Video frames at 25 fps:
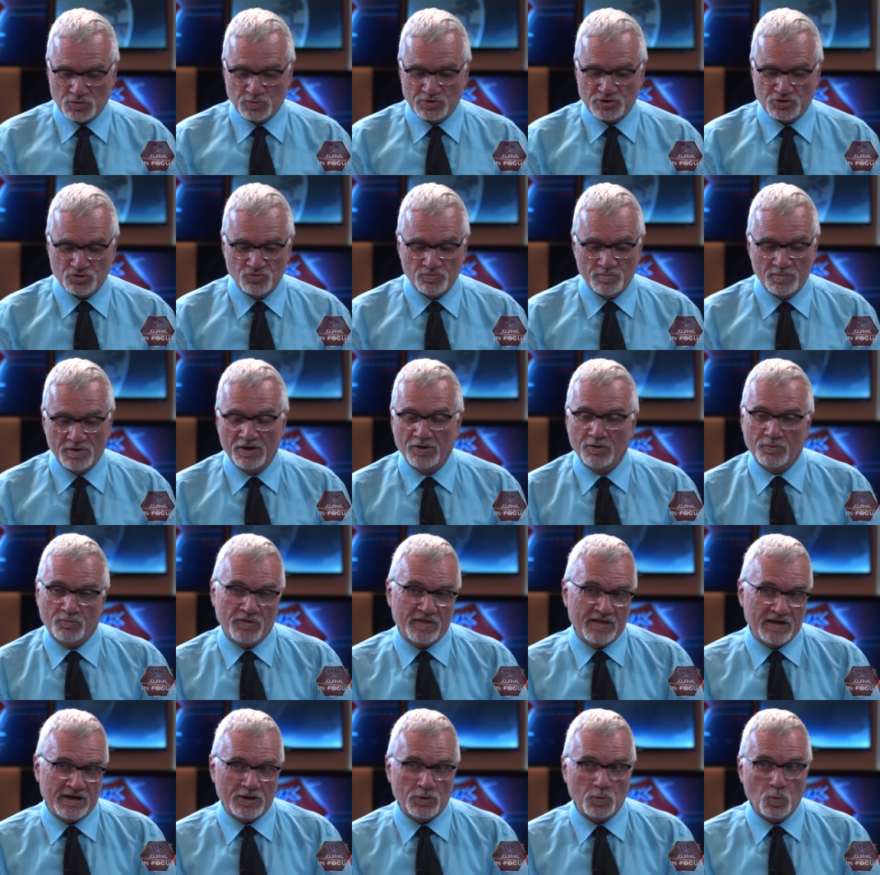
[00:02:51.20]
assume uh,
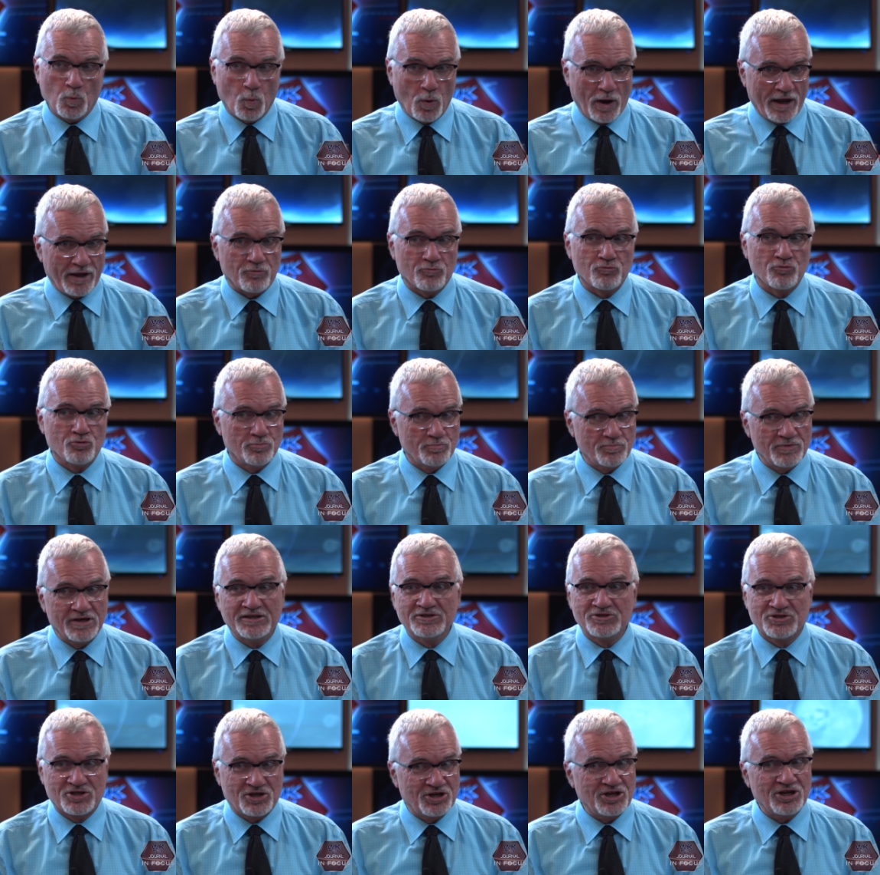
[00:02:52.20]
the weight room
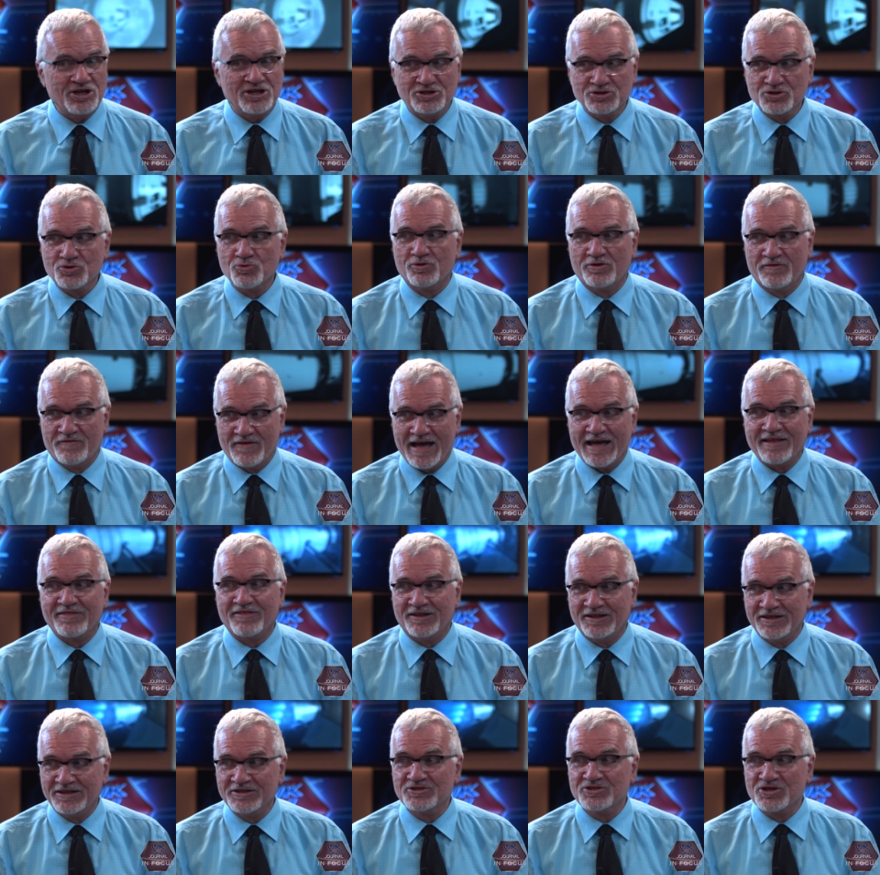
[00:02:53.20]
means that any sort of oh.
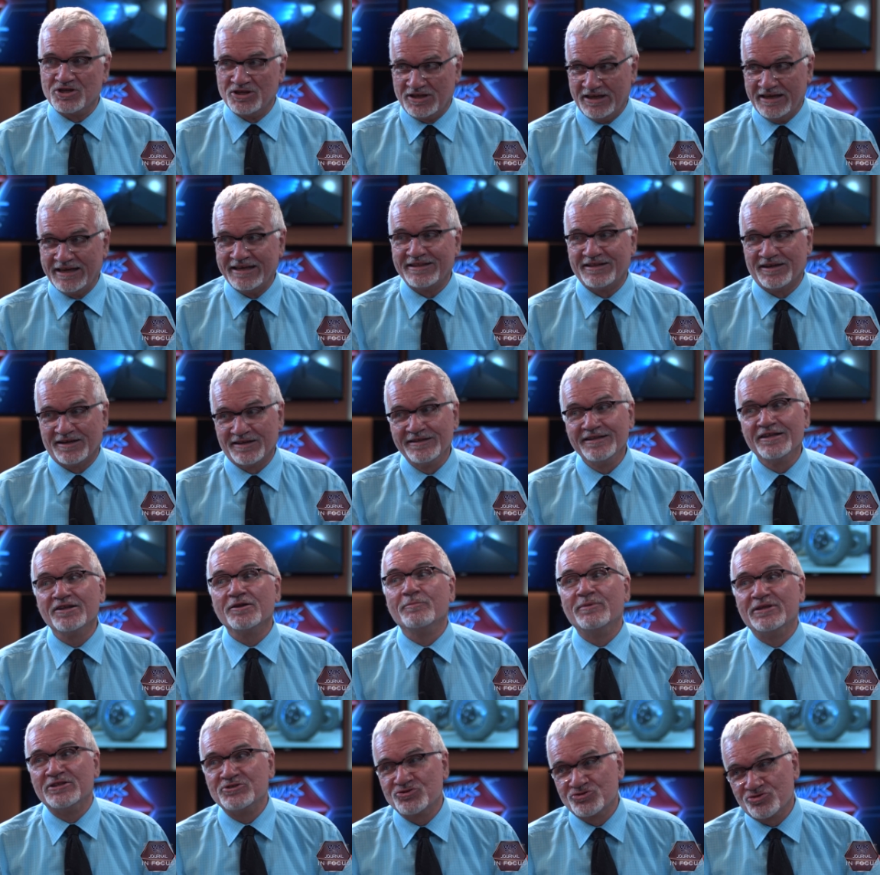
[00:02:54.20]
athletes oh. can get a little
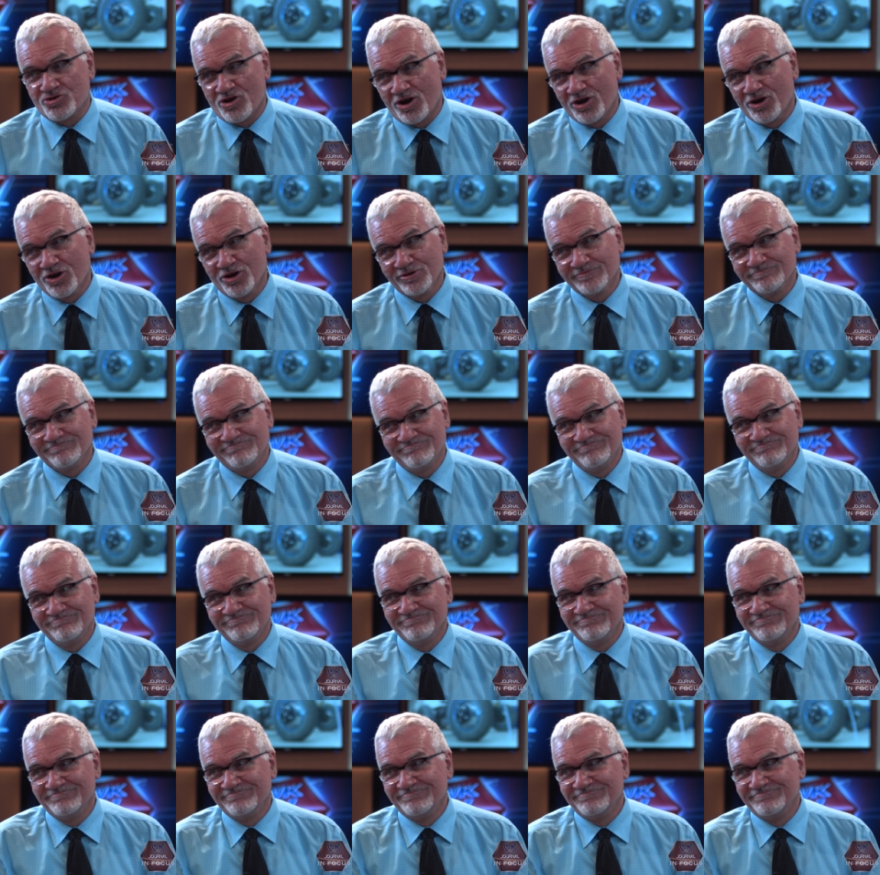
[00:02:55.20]
bit stronger. Yeah,
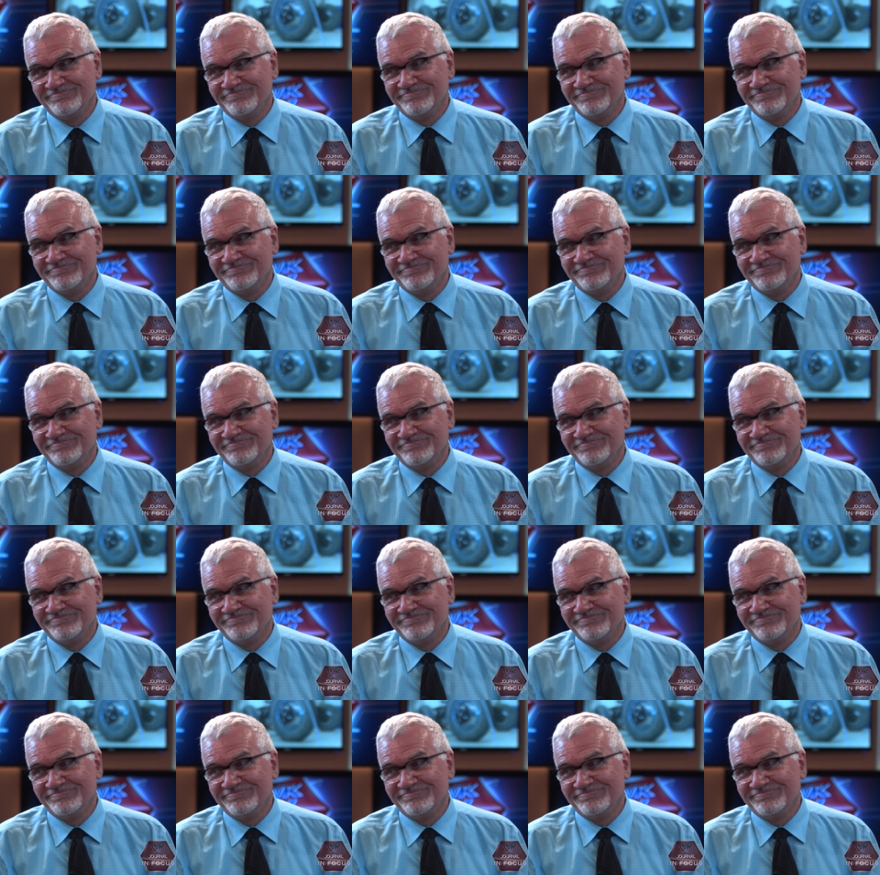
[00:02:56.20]
it's, it's